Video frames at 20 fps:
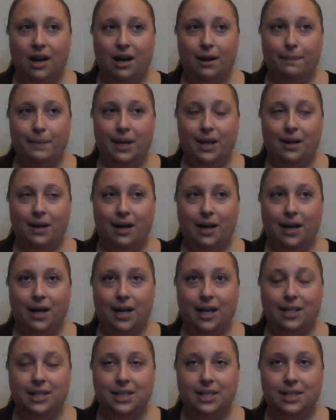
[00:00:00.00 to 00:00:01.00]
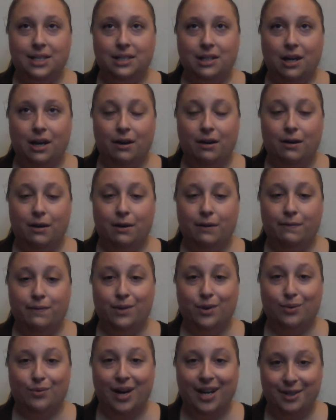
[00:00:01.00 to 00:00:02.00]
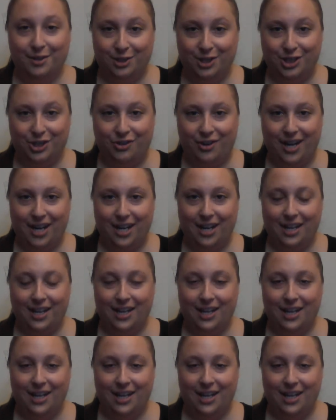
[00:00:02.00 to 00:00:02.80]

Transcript: because of the writer's strike.